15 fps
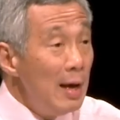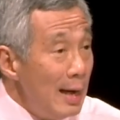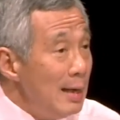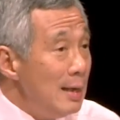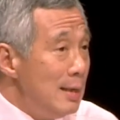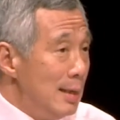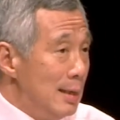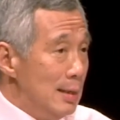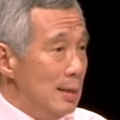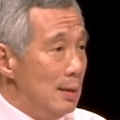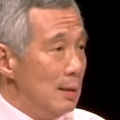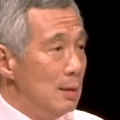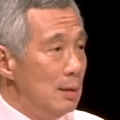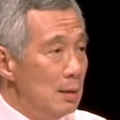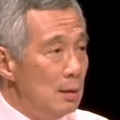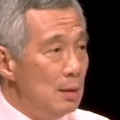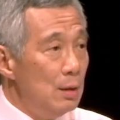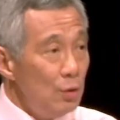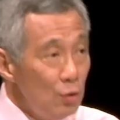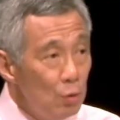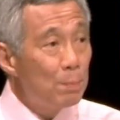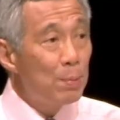India,
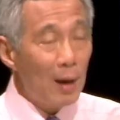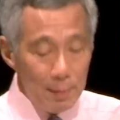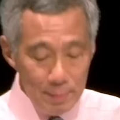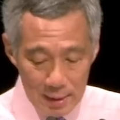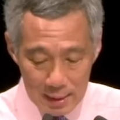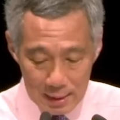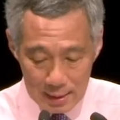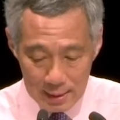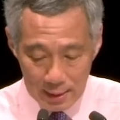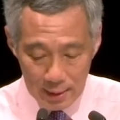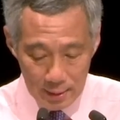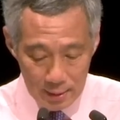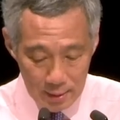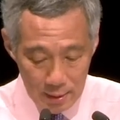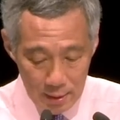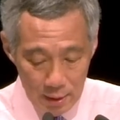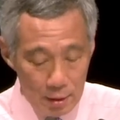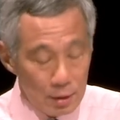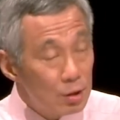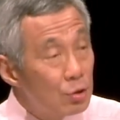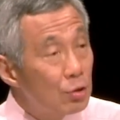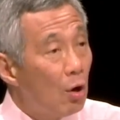new prime minister,
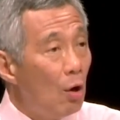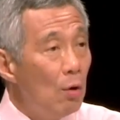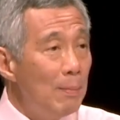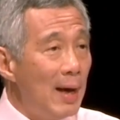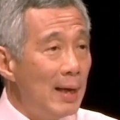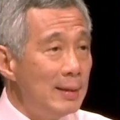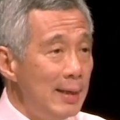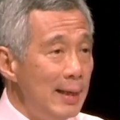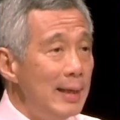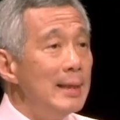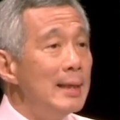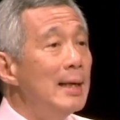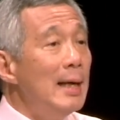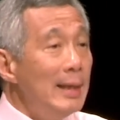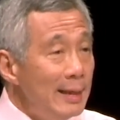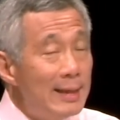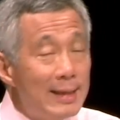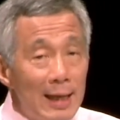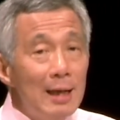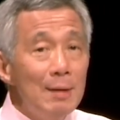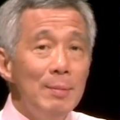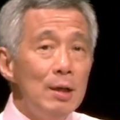strong mandate,
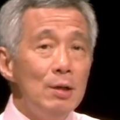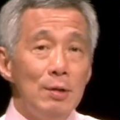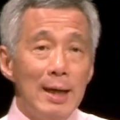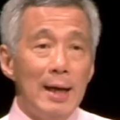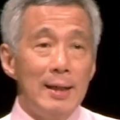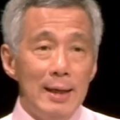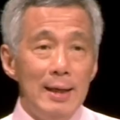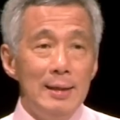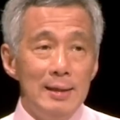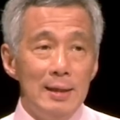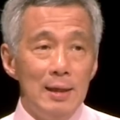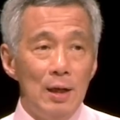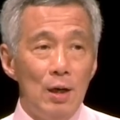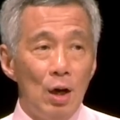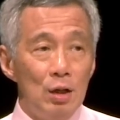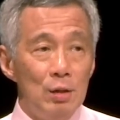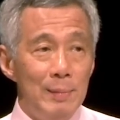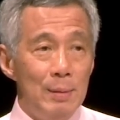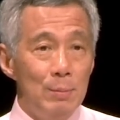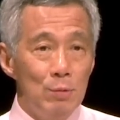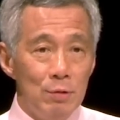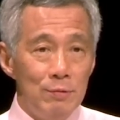determined to get the Indian
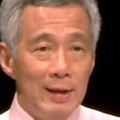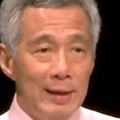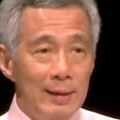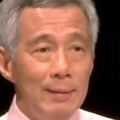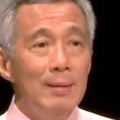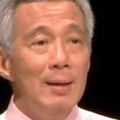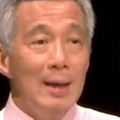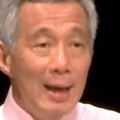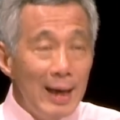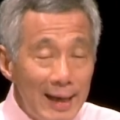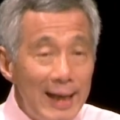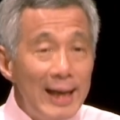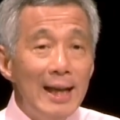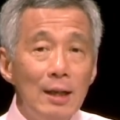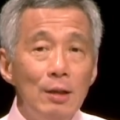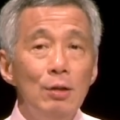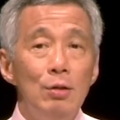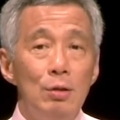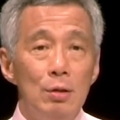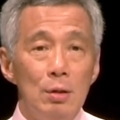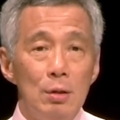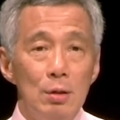economy moving,
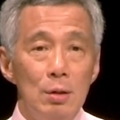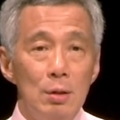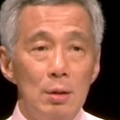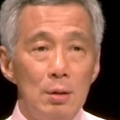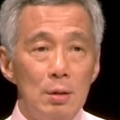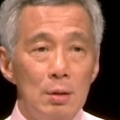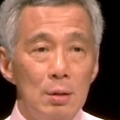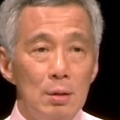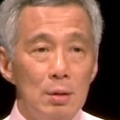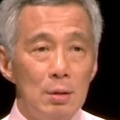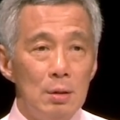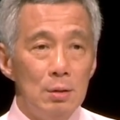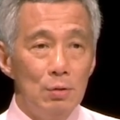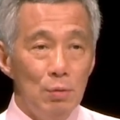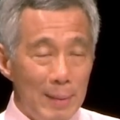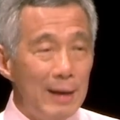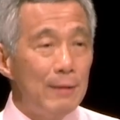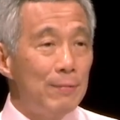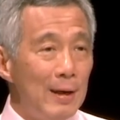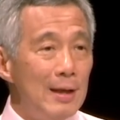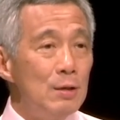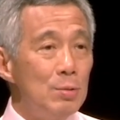keen to
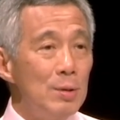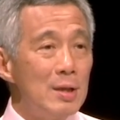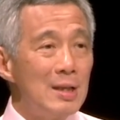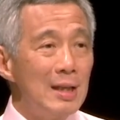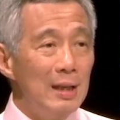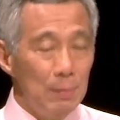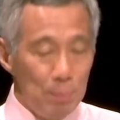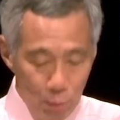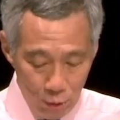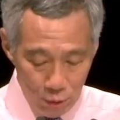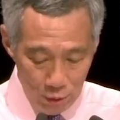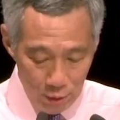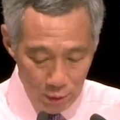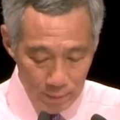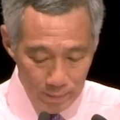make friends with Singapore.